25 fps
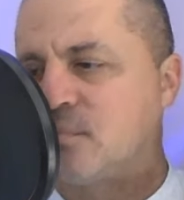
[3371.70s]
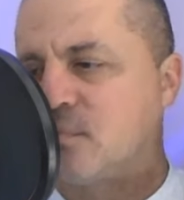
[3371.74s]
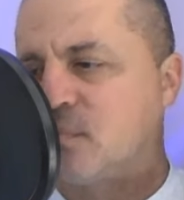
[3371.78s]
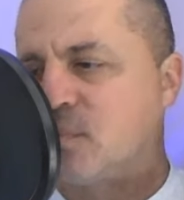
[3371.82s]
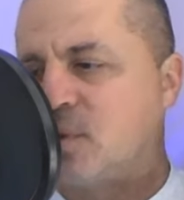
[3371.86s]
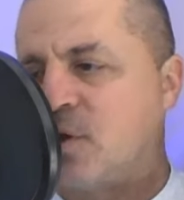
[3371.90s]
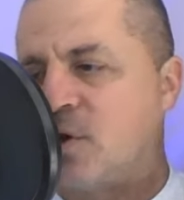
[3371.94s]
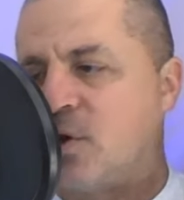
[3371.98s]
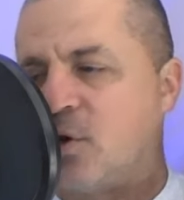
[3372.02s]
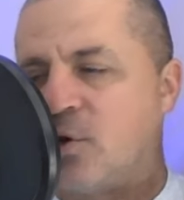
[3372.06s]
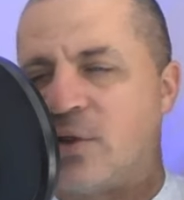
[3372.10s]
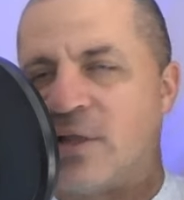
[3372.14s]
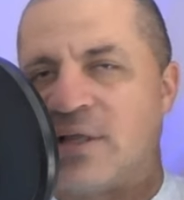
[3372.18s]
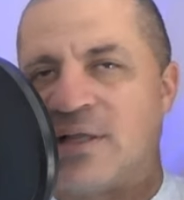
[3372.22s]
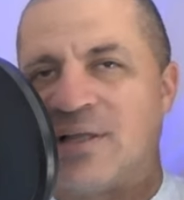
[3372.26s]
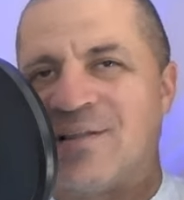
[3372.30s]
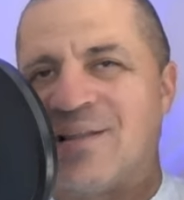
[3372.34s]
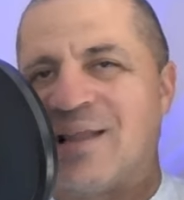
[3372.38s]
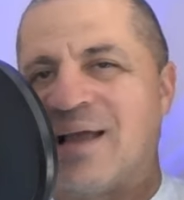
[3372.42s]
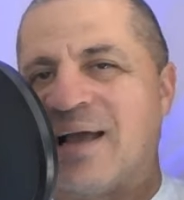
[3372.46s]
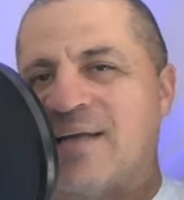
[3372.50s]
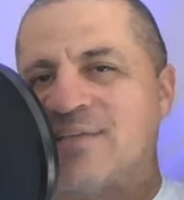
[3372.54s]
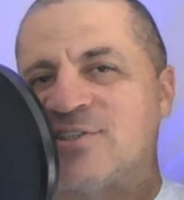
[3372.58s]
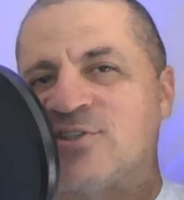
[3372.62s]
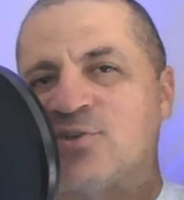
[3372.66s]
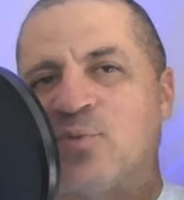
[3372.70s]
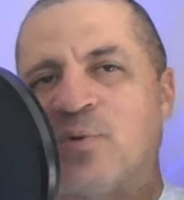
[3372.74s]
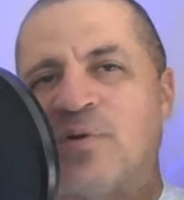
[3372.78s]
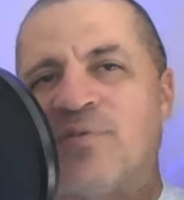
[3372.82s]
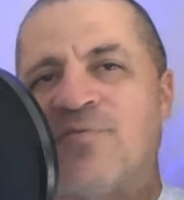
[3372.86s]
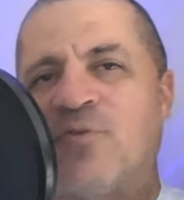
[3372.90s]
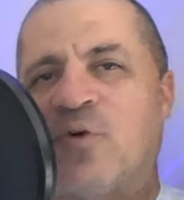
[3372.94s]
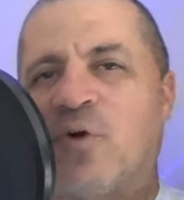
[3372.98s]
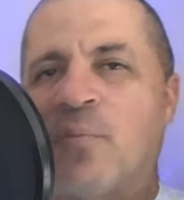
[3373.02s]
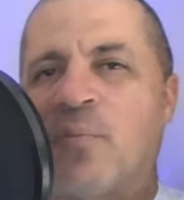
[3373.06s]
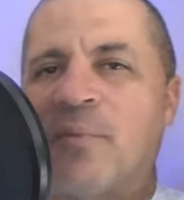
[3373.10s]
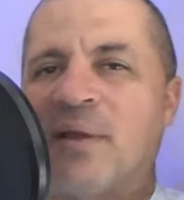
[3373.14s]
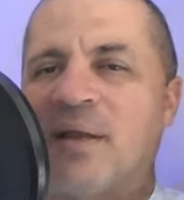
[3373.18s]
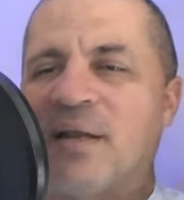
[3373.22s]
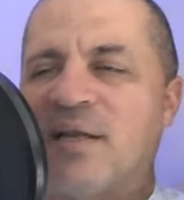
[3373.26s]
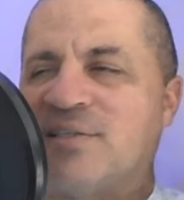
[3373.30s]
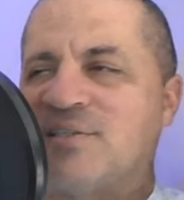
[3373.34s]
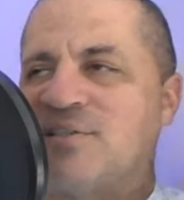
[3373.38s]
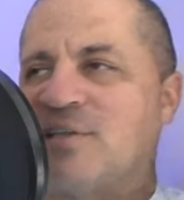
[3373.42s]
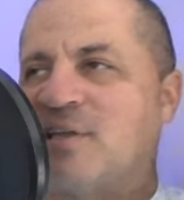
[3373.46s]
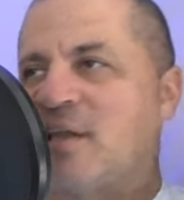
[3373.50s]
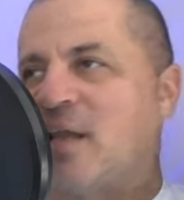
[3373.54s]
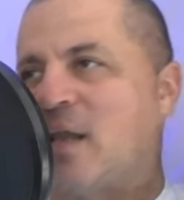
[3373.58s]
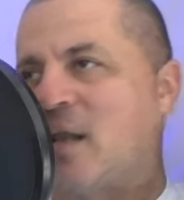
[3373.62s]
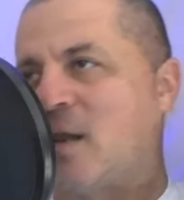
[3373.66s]
you know it lasts three four
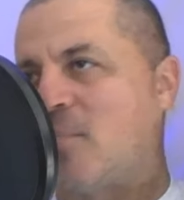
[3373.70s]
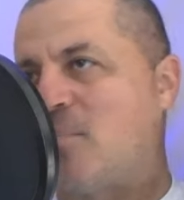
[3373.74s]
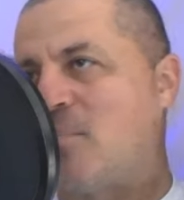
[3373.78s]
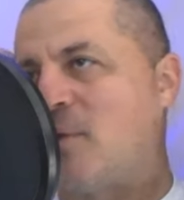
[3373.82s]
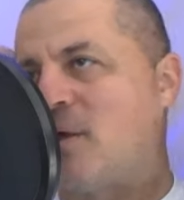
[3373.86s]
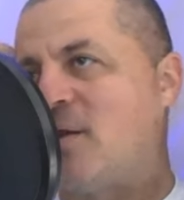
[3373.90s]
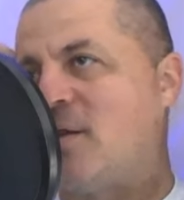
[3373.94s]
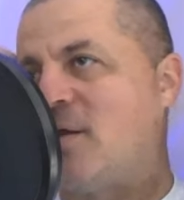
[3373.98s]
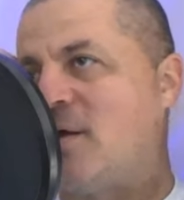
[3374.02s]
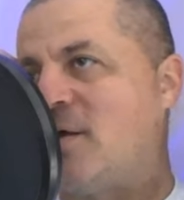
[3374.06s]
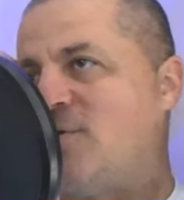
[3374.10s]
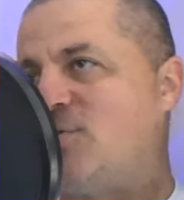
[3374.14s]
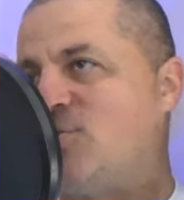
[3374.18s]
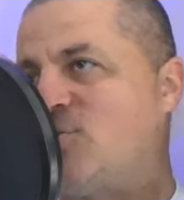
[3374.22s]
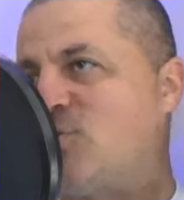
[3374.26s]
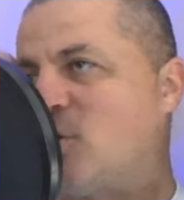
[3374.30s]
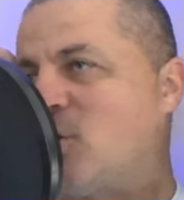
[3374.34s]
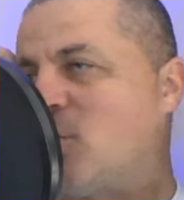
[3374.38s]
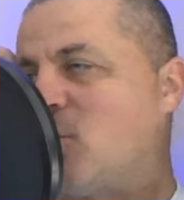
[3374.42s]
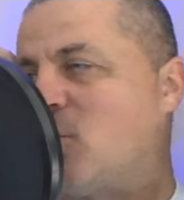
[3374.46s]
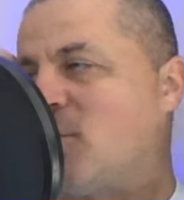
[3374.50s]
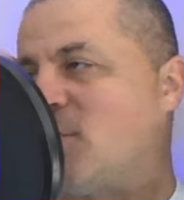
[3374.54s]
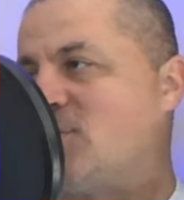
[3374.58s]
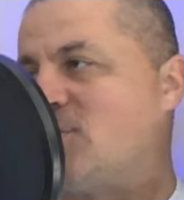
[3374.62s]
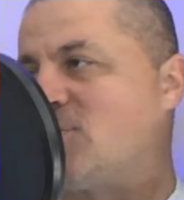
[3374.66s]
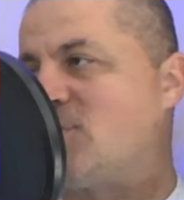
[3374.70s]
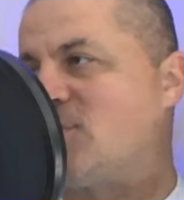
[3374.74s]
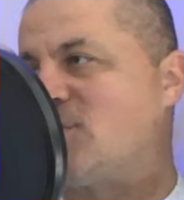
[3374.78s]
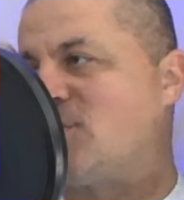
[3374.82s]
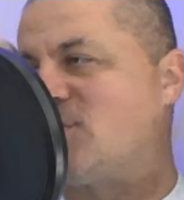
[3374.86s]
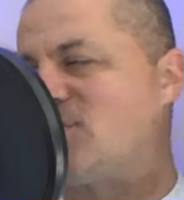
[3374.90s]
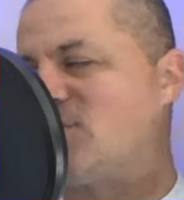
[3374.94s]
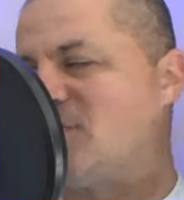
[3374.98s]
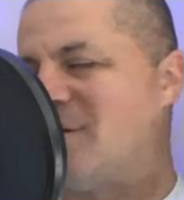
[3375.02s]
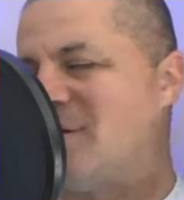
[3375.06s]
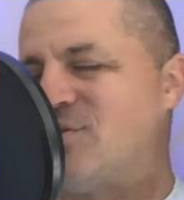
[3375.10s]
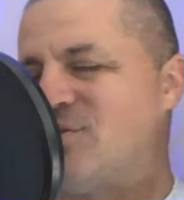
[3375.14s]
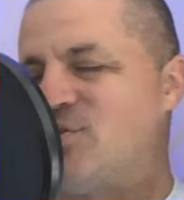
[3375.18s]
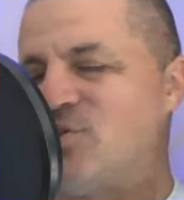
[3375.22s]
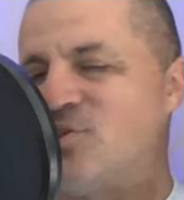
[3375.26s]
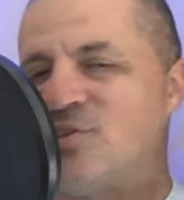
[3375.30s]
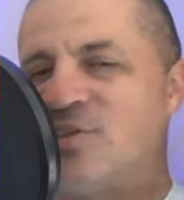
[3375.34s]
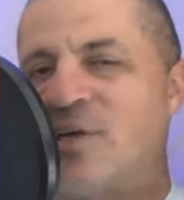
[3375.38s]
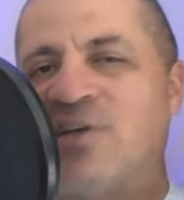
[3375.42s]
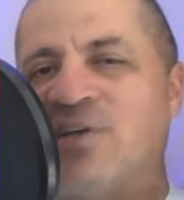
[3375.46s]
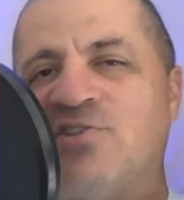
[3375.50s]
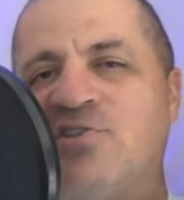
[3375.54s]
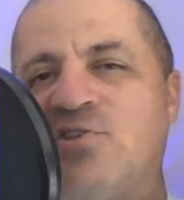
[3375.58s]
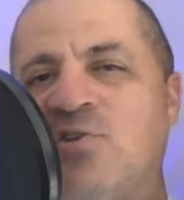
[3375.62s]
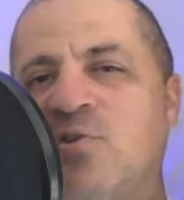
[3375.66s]
minutes and then they play the intro and it's just it just
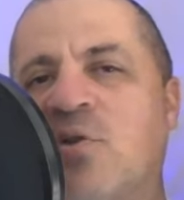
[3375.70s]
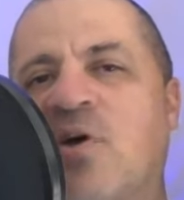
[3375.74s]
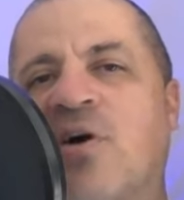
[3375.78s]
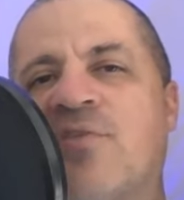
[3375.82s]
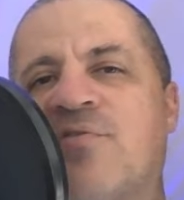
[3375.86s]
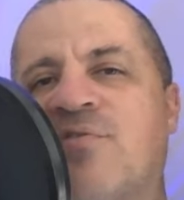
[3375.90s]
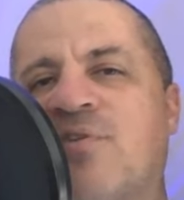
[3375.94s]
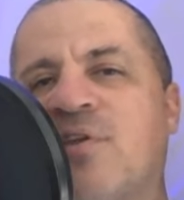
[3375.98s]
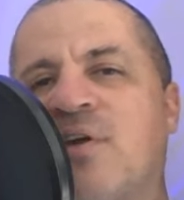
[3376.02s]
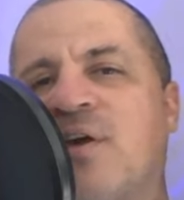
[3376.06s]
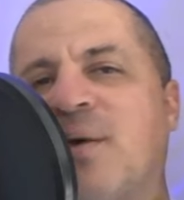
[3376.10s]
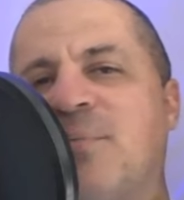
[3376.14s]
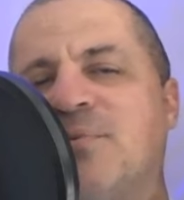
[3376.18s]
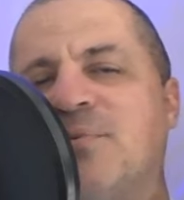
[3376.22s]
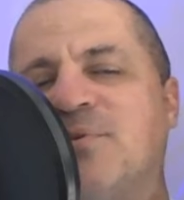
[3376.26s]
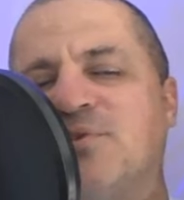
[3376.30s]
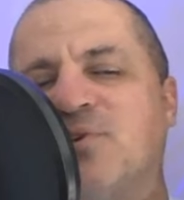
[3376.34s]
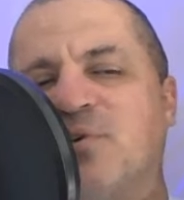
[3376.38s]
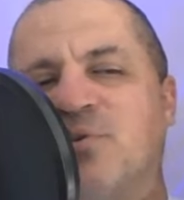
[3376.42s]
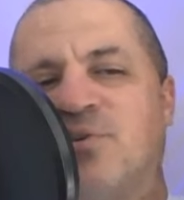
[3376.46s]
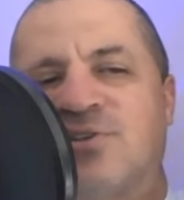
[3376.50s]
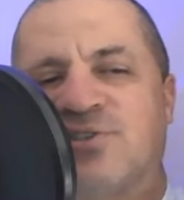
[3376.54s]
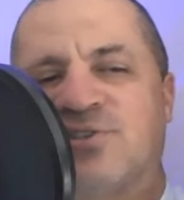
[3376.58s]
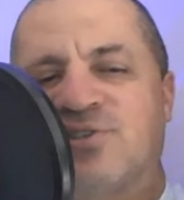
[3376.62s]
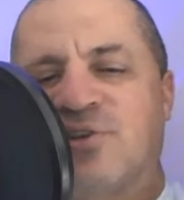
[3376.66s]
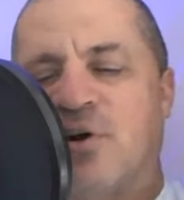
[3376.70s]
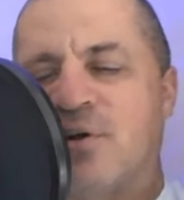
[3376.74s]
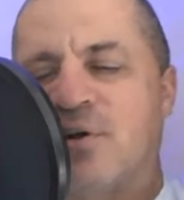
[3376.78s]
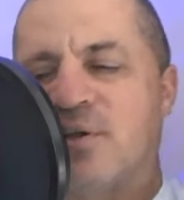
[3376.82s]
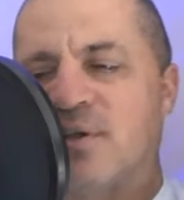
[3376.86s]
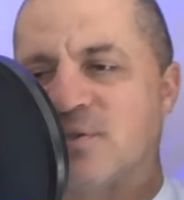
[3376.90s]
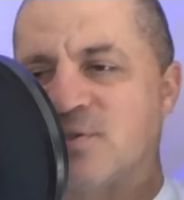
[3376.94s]
takes too long for the episode to start.